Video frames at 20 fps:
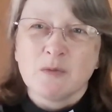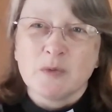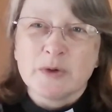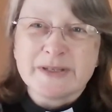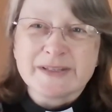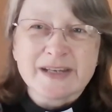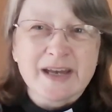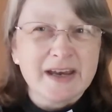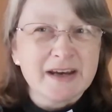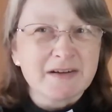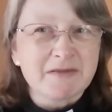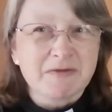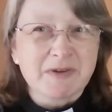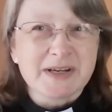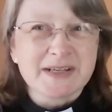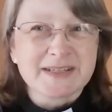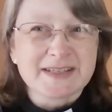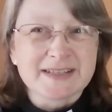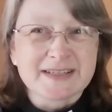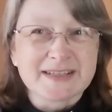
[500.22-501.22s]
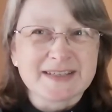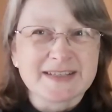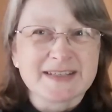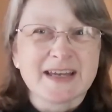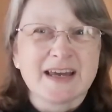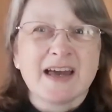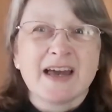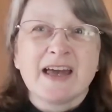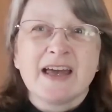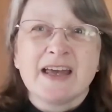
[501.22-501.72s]
We take
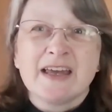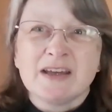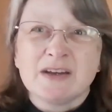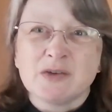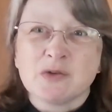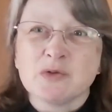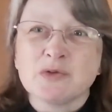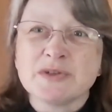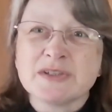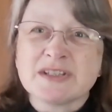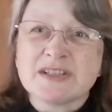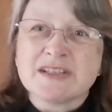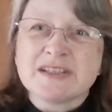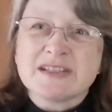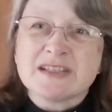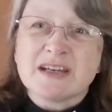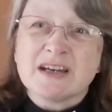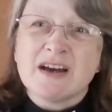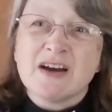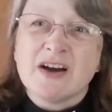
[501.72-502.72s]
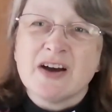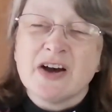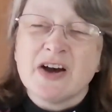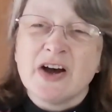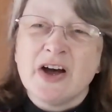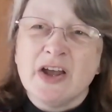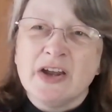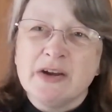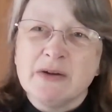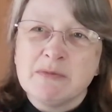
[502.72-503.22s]
risks in order to
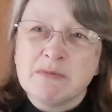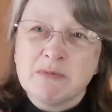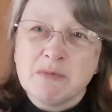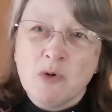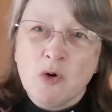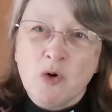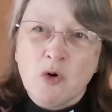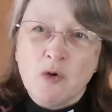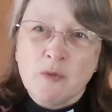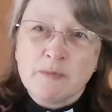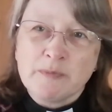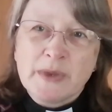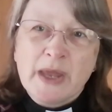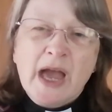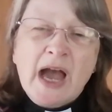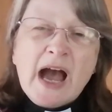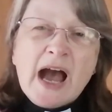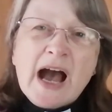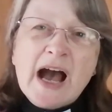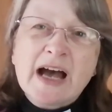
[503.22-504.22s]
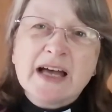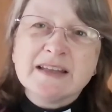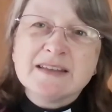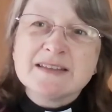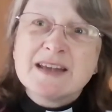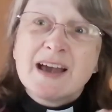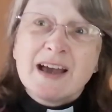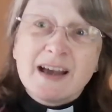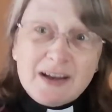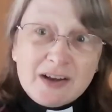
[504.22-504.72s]
earn more.
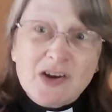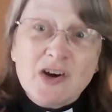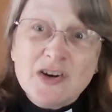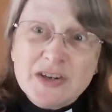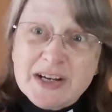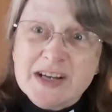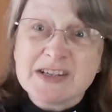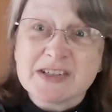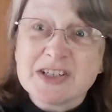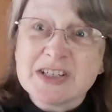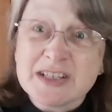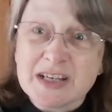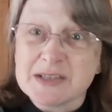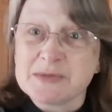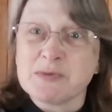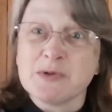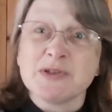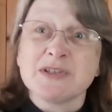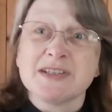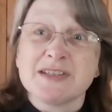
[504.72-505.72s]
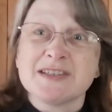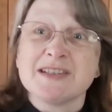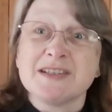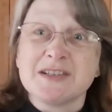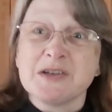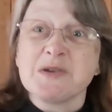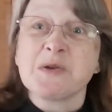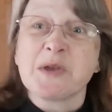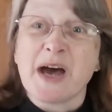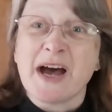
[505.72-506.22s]
And God actually does want us to
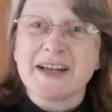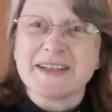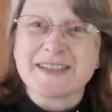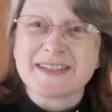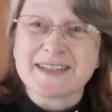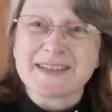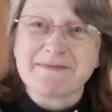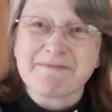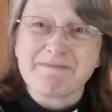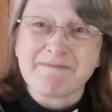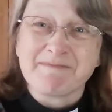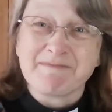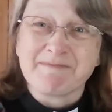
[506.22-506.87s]
do that.